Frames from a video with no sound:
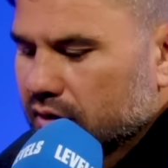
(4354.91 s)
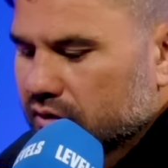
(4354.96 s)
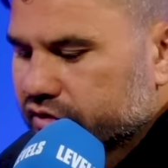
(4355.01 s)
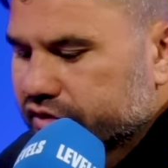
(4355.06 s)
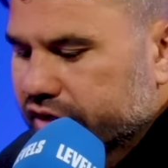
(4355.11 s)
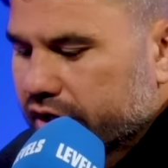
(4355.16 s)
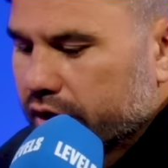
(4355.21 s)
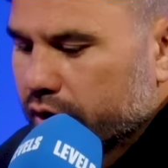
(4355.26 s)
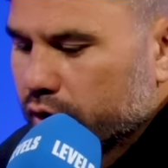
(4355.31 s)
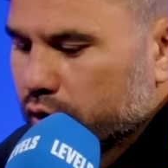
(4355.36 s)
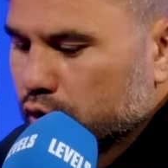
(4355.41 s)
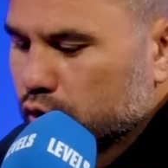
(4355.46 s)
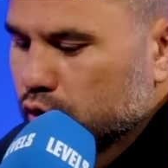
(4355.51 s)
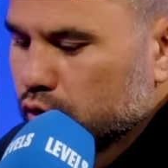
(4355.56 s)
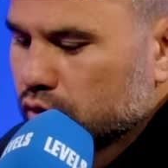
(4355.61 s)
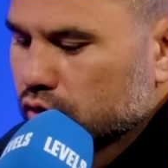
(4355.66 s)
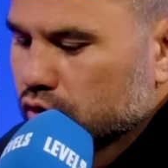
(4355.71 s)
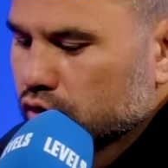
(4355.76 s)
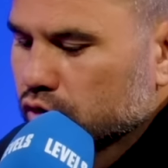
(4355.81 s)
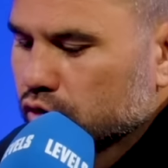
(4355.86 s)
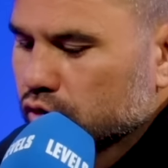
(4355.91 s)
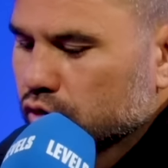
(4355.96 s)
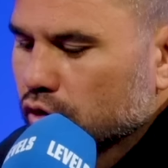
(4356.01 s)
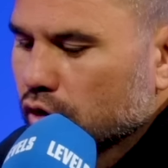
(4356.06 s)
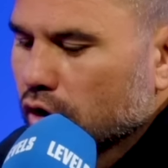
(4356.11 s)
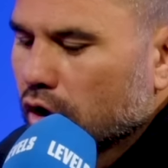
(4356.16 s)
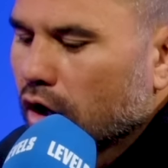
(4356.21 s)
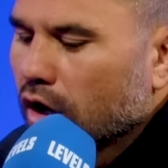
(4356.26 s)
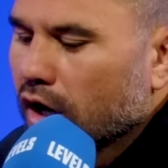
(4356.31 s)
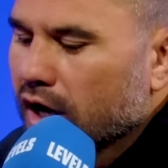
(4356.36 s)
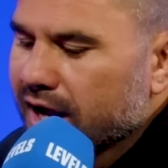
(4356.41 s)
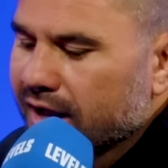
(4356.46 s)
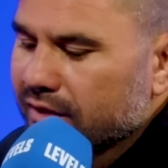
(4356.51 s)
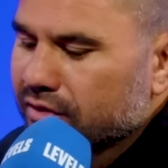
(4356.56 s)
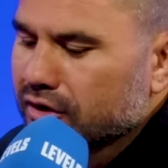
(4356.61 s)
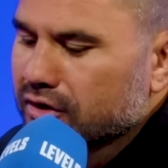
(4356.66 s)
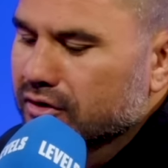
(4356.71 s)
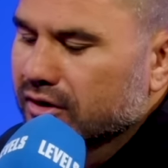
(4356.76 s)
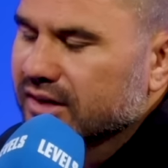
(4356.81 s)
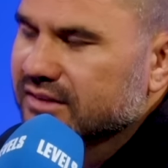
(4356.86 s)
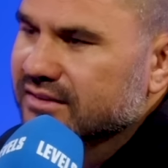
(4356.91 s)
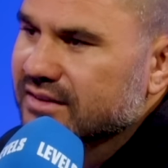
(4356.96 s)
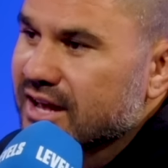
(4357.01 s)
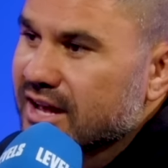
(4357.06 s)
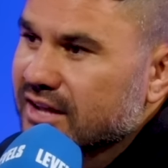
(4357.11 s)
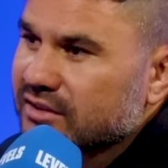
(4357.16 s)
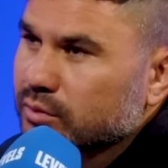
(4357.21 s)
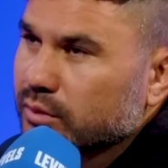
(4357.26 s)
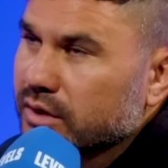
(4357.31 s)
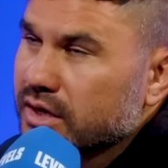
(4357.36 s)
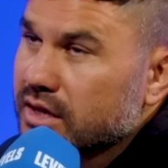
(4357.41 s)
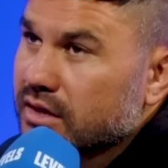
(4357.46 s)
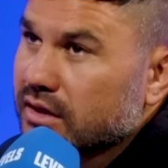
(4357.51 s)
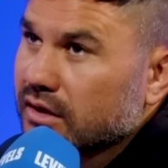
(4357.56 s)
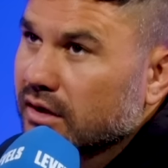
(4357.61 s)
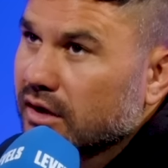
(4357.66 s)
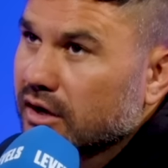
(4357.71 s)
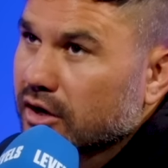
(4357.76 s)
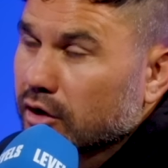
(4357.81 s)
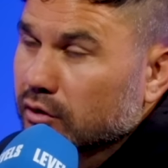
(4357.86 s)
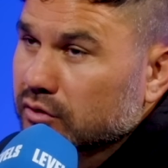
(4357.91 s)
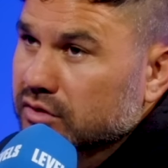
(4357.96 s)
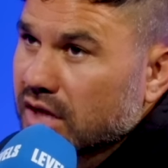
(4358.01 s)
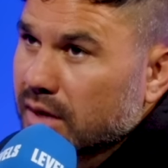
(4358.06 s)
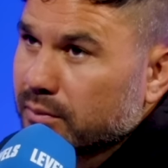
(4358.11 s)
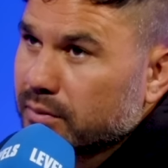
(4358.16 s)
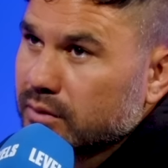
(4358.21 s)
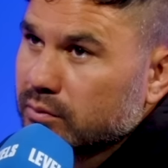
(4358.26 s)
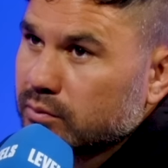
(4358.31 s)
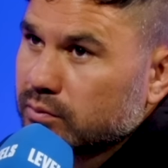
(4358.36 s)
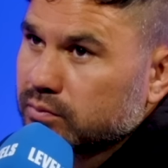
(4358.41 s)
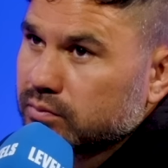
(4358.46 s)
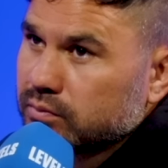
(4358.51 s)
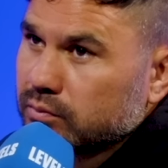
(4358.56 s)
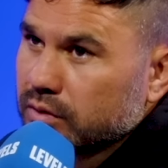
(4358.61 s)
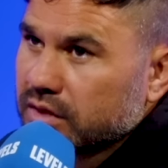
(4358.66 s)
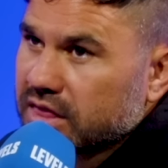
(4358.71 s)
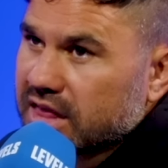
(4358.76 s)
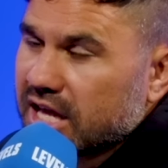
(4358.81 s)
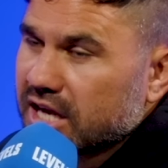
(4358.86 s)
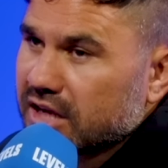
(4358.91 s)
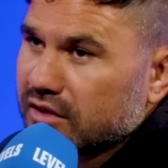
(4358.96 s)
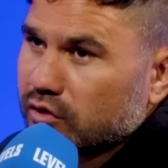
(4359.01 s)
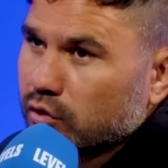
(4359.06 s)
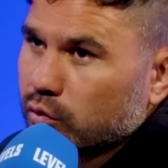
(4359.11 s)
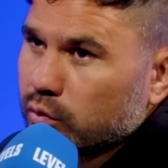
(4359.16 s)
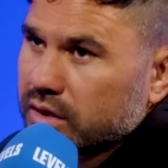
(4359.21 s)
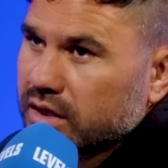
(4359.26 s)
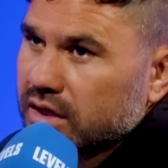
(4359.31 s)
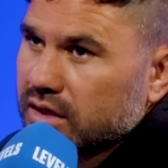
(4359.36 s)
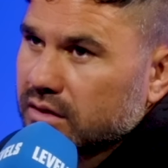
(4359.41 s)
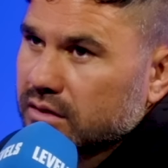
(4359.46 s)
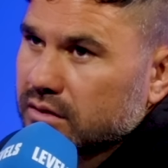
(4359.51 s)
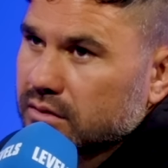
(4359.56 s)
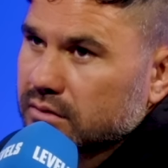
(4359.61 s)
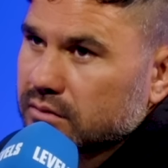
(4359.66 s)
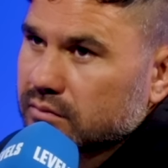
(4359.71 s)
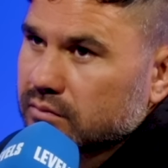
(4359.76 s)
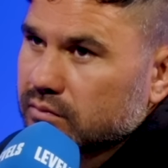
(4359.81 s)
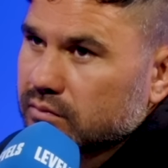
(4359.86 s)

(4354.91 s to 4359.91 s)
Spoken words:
So I had the Knights last week, and I was happy with getting the win,